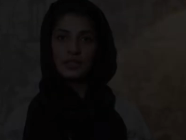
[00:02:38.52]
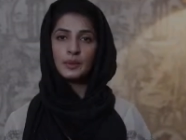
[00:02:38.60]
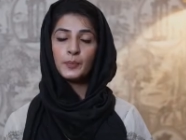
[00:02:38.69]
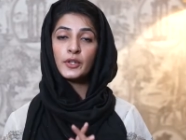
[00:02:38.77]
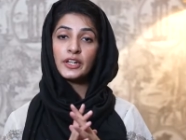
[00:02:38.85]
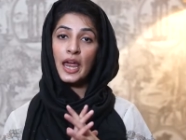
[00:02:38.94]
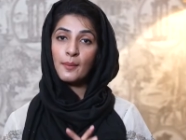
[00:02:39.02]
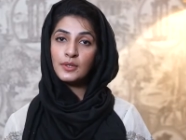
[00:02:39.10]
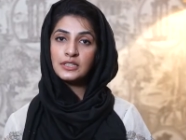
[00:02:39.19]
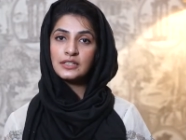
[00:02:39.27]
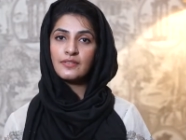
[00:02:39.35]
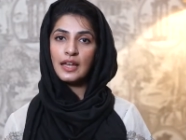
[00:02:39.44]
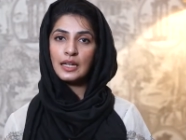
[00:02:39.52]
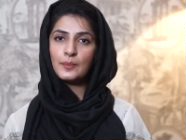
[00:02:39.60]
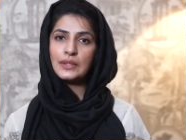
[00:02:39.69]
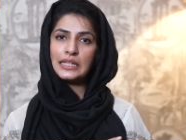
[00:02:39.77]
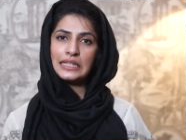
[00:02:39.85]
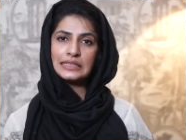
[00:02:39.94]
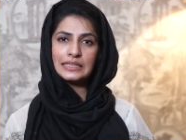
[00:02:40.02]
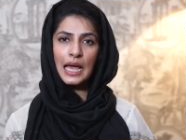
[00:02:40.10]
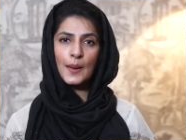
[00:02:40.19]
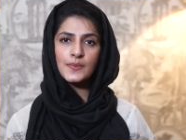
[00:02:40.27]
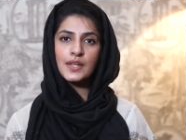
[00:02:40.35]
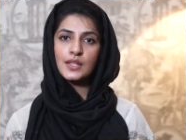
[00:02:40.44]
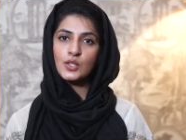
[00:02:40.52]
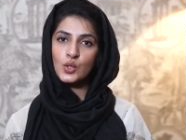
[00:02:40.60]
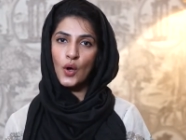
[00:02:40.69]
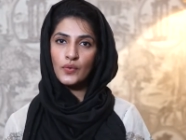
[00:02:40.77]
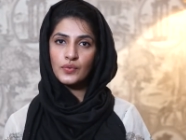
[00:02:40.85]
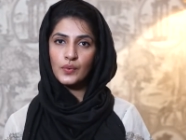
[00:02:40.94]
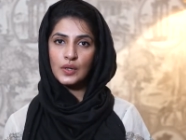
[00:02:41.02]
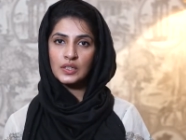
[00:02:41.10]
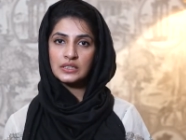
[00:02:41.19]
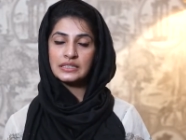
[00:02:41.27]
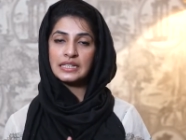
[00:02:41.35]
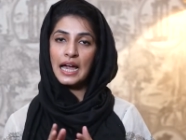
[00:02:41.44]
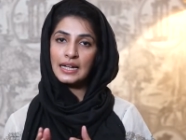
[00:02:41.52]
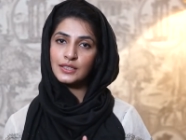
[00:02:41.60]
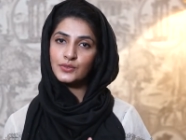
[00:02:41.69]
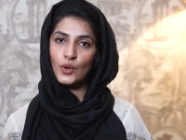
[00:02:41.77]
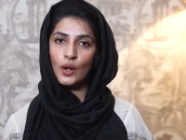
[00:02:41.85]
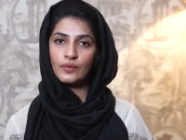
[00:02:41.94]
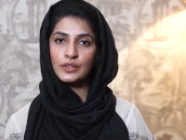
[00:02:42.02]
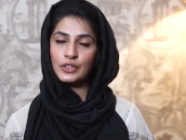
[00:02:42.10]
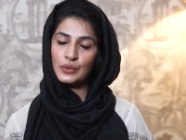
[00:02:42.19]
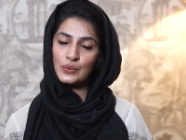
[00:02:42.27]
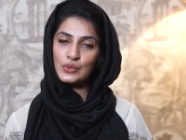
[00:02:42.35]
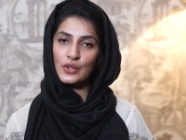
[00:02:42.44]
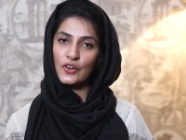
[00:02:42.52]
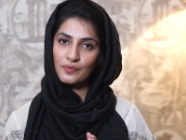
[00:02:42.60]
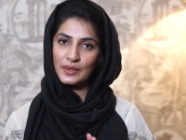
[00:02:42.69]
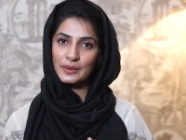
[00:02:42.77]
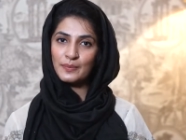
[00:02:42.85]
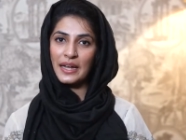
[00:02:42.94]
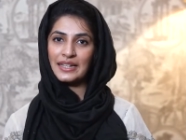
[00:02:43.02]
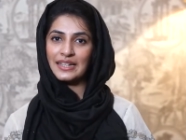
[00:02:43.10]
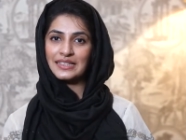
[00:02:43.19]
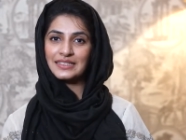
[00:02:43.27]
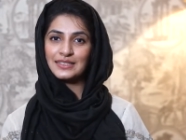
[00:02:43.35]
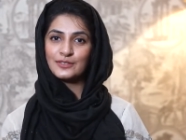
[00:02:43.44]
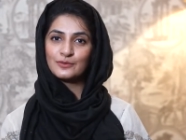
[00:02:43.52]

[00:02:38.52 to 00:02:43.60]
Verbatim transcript: The programmers developed these apps and softwares that involve the use of mathematics.